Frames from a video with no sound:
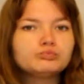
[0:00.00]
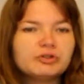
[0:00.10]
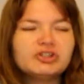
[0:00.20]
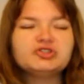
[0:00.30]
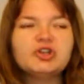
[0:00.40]

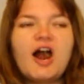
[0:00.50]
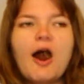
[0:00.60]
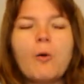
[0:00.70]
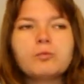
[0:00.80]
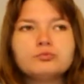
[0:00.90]
because they
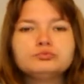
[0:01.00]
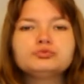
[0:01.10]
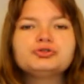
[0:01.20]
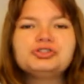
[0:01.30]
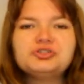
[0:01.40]
are
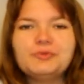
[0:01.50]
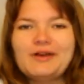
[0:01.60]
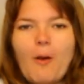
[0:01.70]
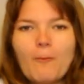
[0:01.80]
crispy.